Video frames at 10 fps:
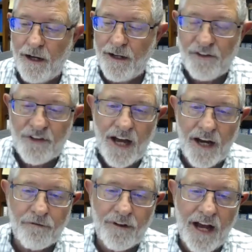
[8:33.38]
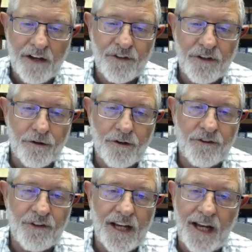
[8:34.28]
He's got flocks and
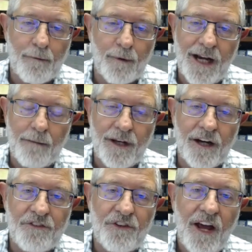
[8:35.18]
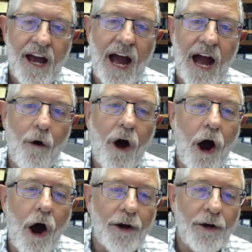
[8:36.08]
herds like Abraham does. How
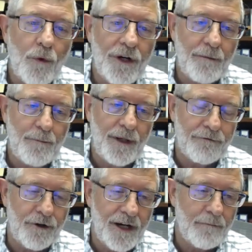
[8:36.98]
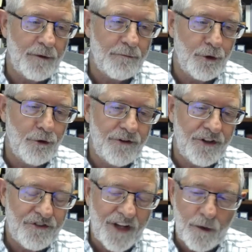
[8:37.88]
hard would it be for him to move
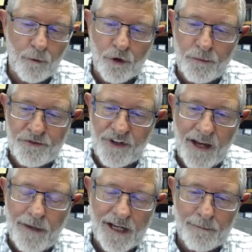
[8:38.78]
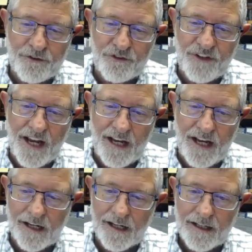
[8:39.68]
and say, whoops, I made a
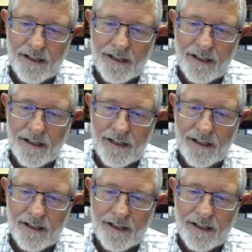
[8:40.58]
mistake?